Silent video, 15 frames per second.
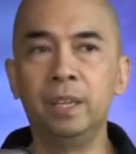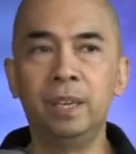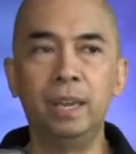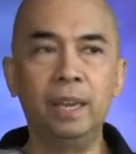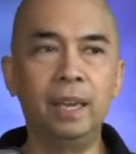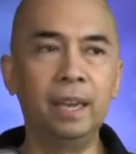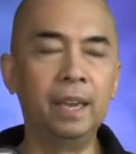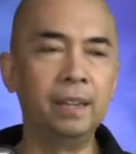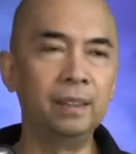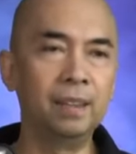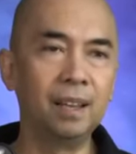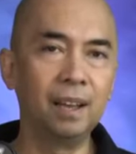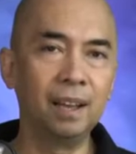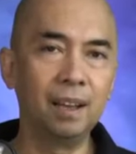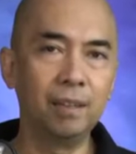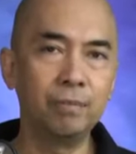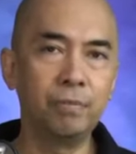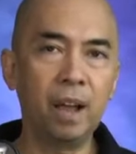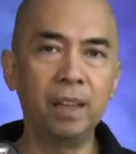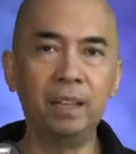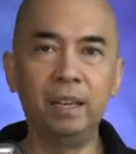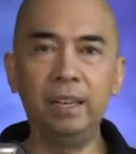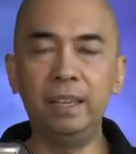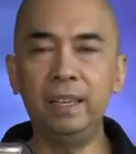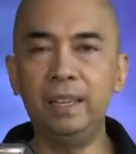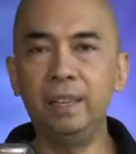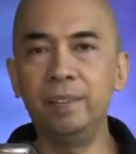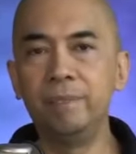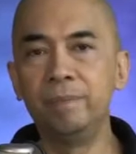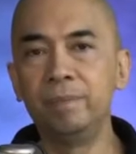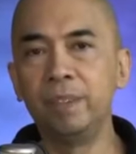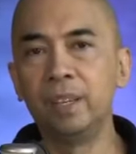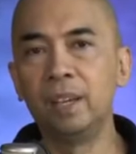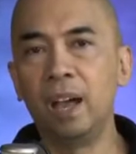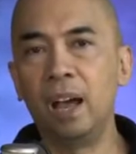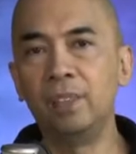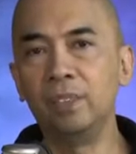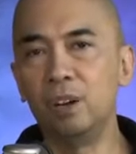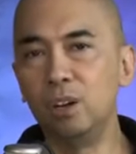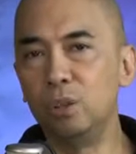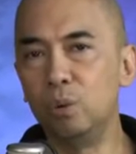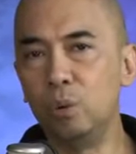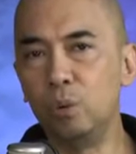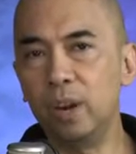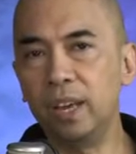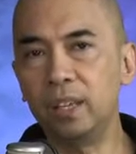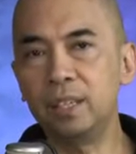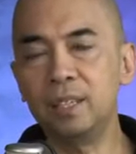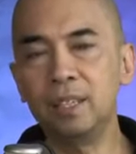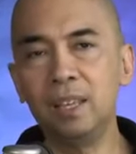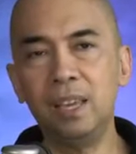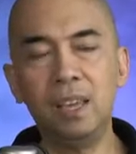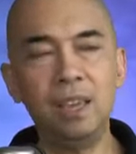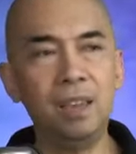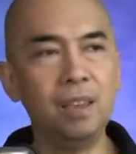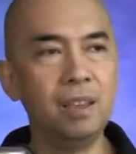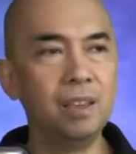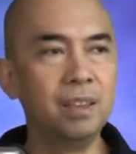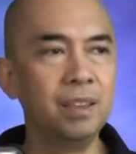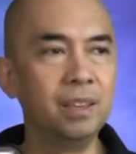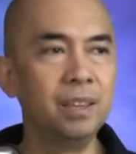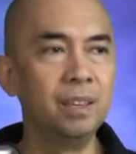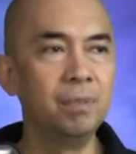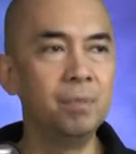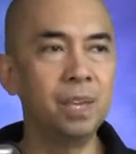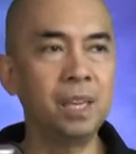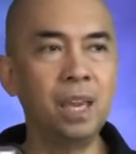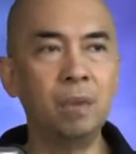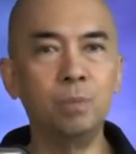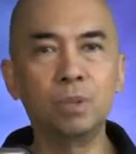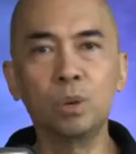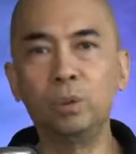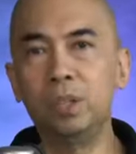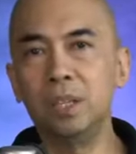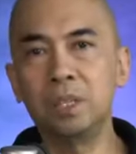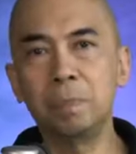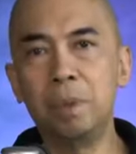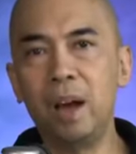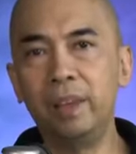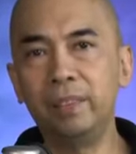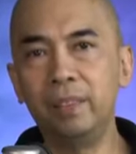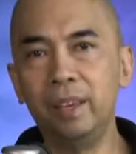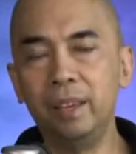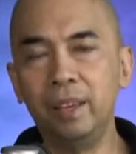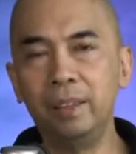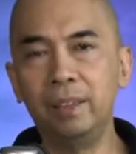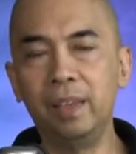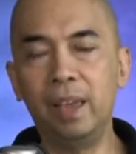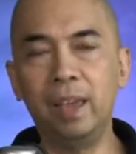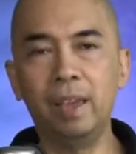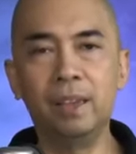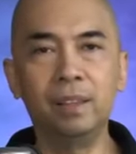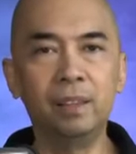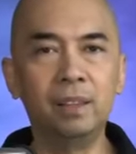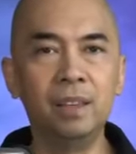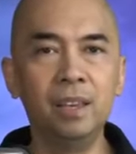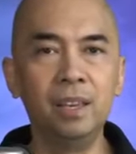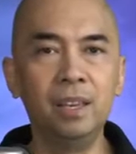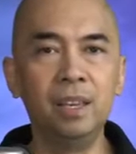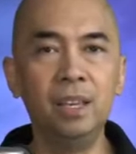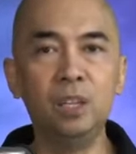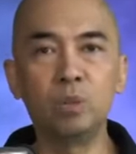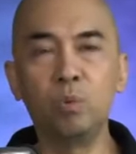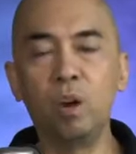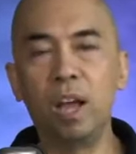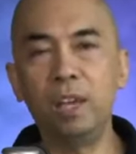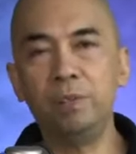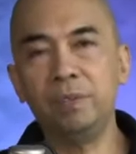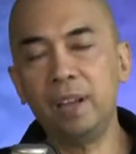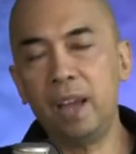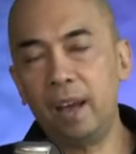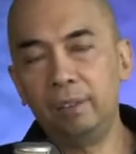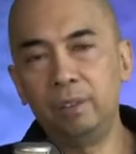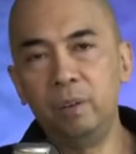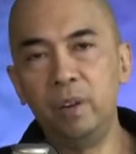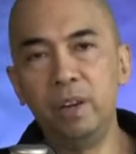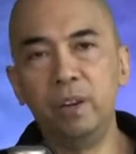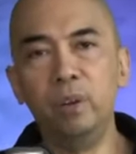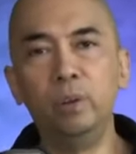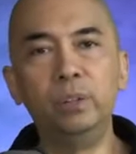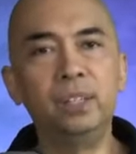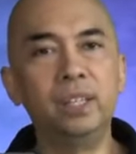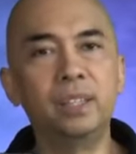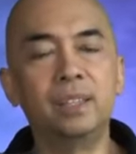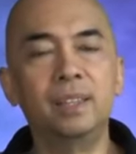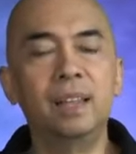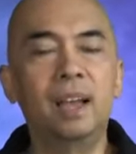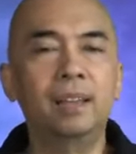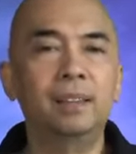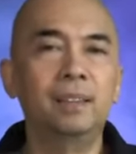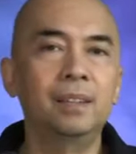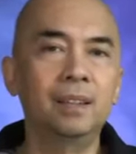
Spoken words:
And finally, under duress, he became so despondent, and his wife, Catherine, noticed that